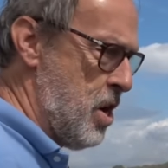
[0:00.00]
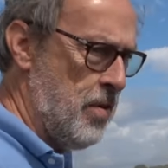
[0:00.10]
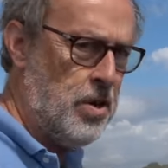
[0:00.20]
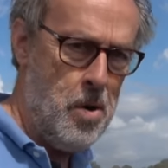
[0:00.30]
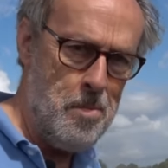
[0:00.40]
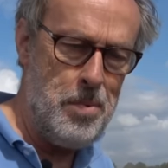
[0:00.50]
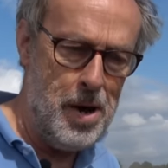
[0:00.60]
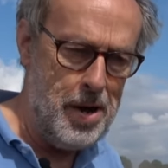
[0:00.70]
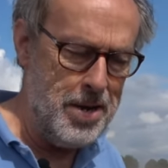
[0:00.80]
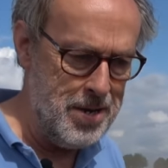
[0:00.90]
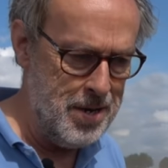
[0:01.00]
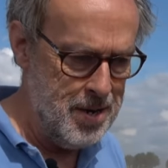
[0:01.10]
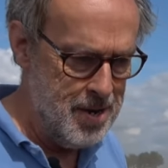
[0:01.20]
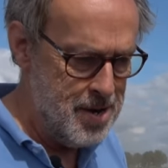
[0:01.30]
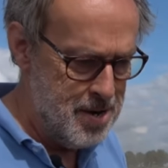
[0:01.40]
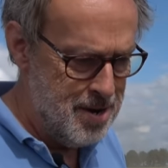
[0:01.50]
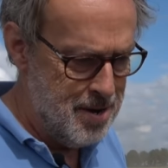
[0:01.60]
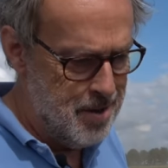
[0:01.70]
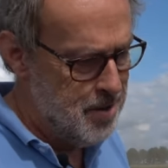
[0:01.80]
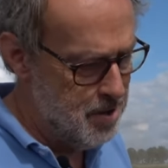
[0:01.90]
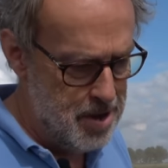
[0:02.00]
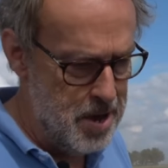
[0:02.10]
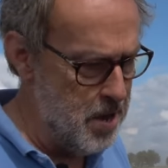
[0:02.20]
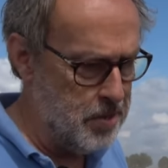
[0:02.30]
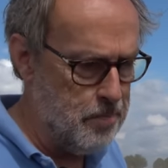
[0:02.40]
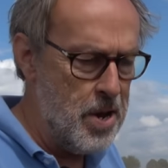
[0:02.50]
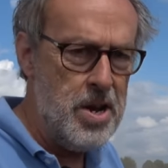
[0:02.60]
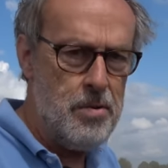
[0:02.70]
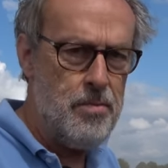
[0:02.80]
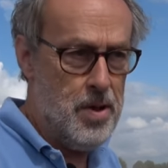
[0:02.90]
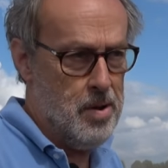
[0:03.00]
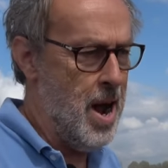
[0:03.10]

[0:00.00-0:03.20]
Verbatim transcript: over combined, it's been a,